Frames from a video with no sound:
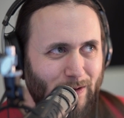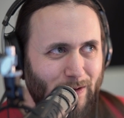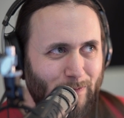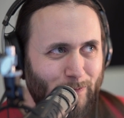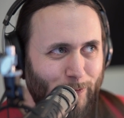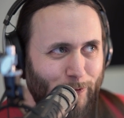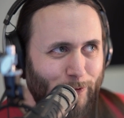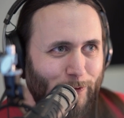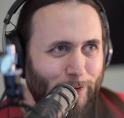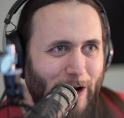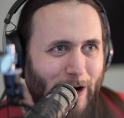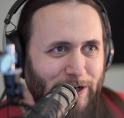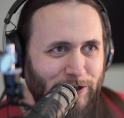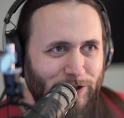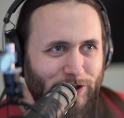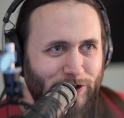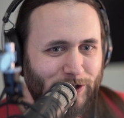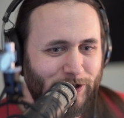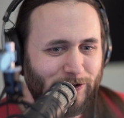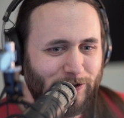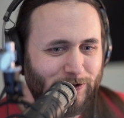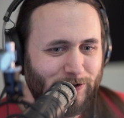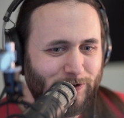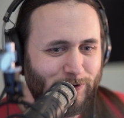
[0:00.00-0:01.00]

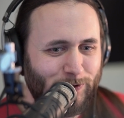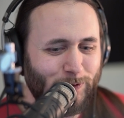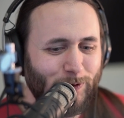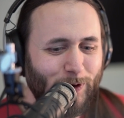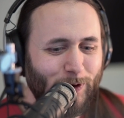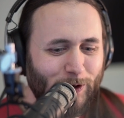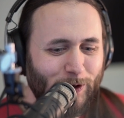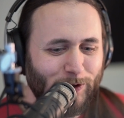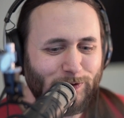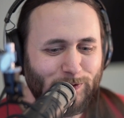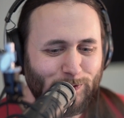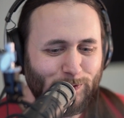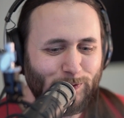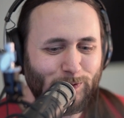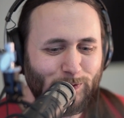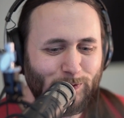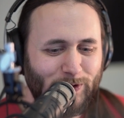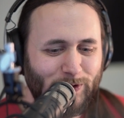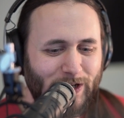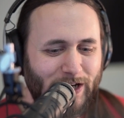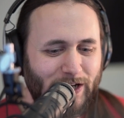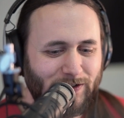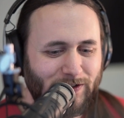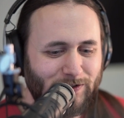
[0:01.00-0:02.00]
pressured to also
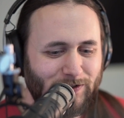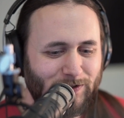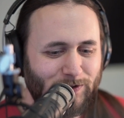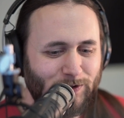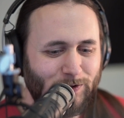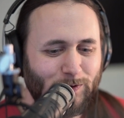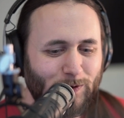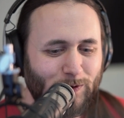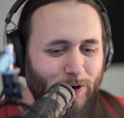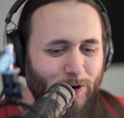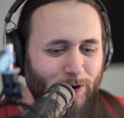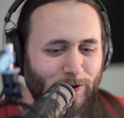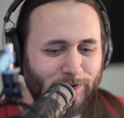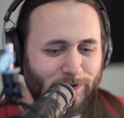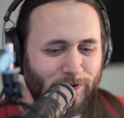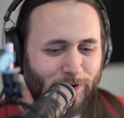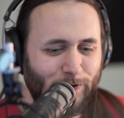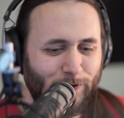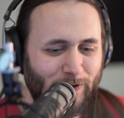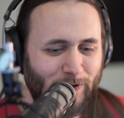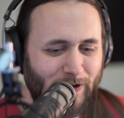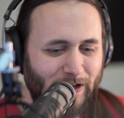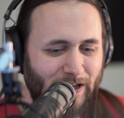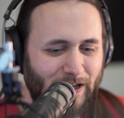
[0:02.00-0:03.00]
do that, to
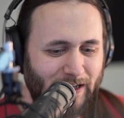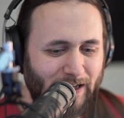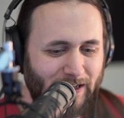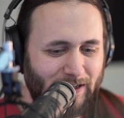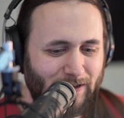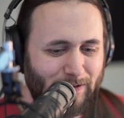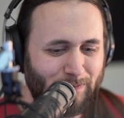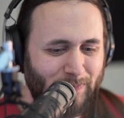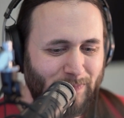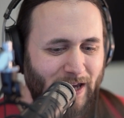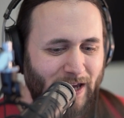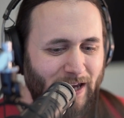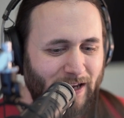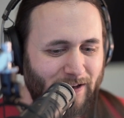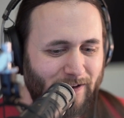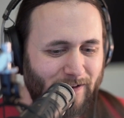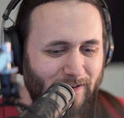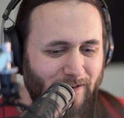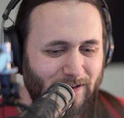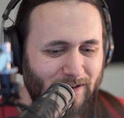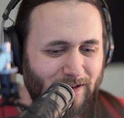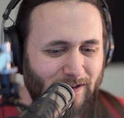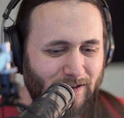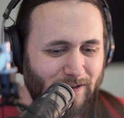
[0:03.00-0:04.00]
also like make
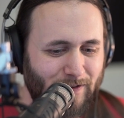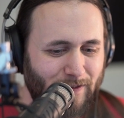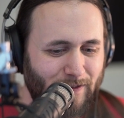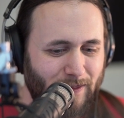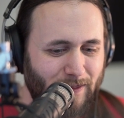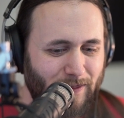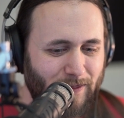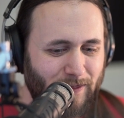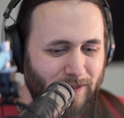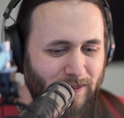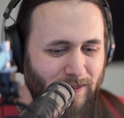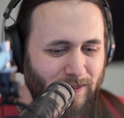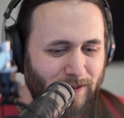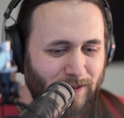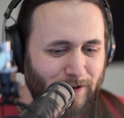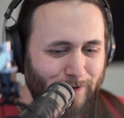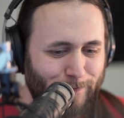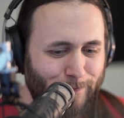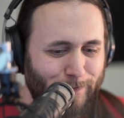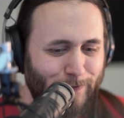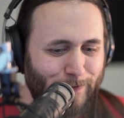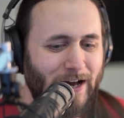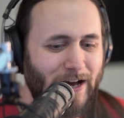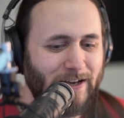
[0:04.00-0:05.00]
the
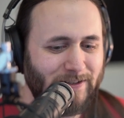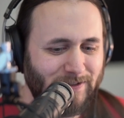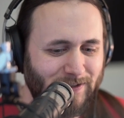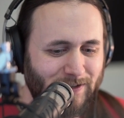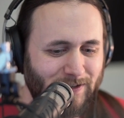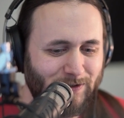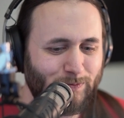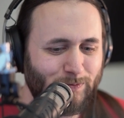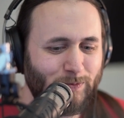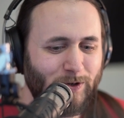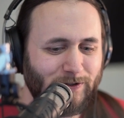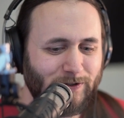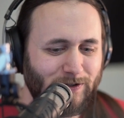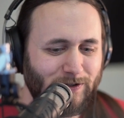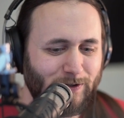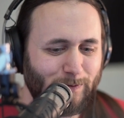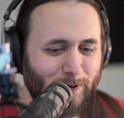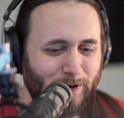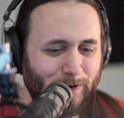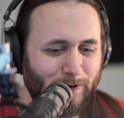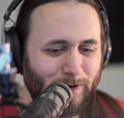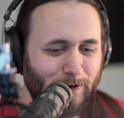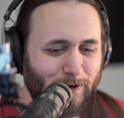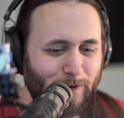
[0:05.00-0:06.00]
fastest
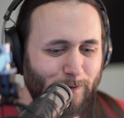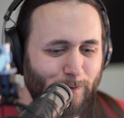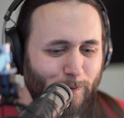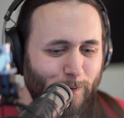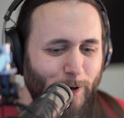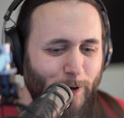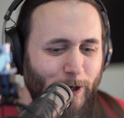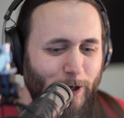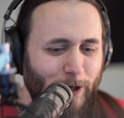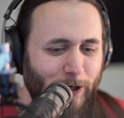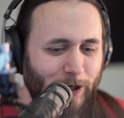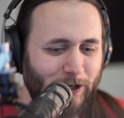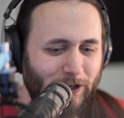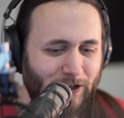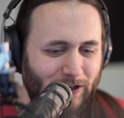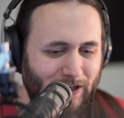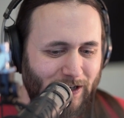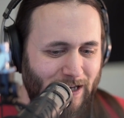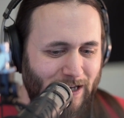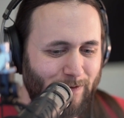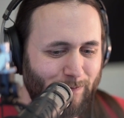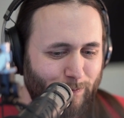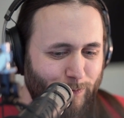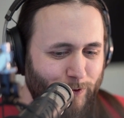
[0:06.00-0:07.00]
possible work
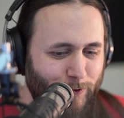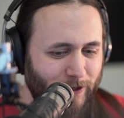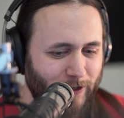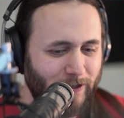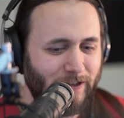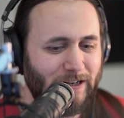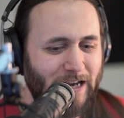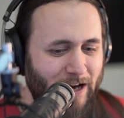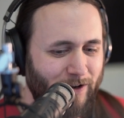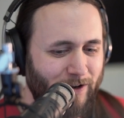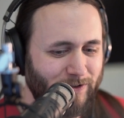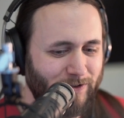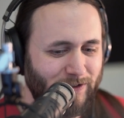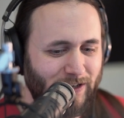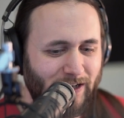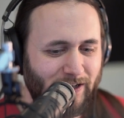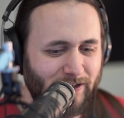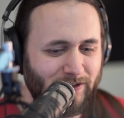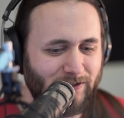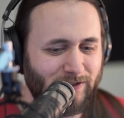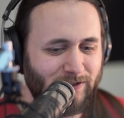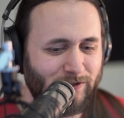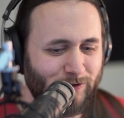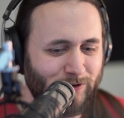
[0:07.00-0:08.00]
and put it out
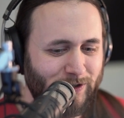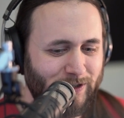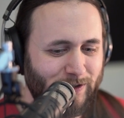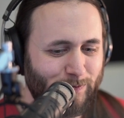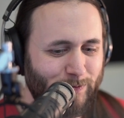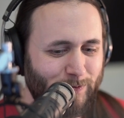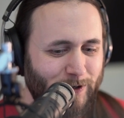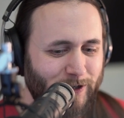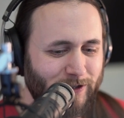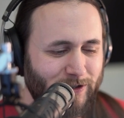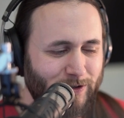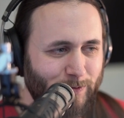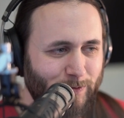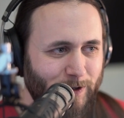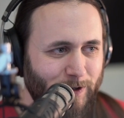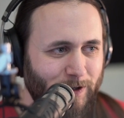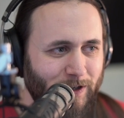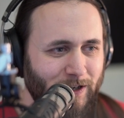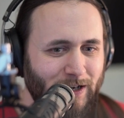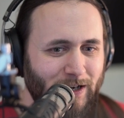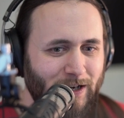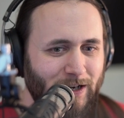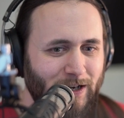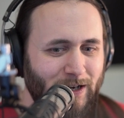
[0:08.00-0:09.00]
there as soon as
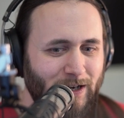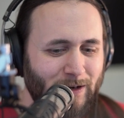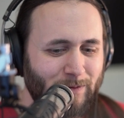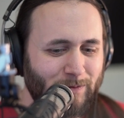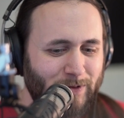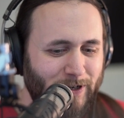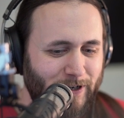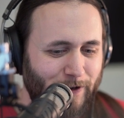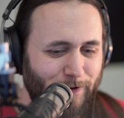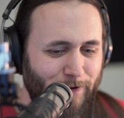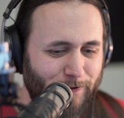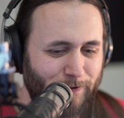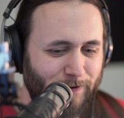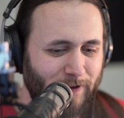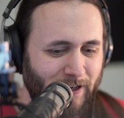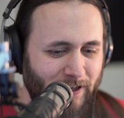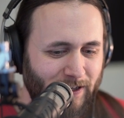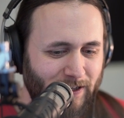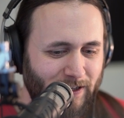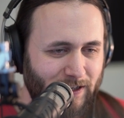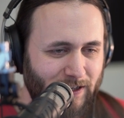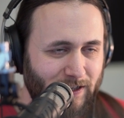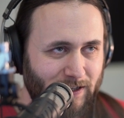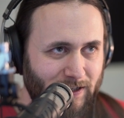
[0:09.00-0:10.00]
possible. But I
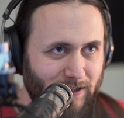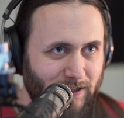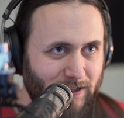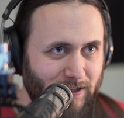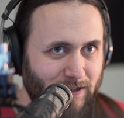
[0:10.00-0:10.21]
think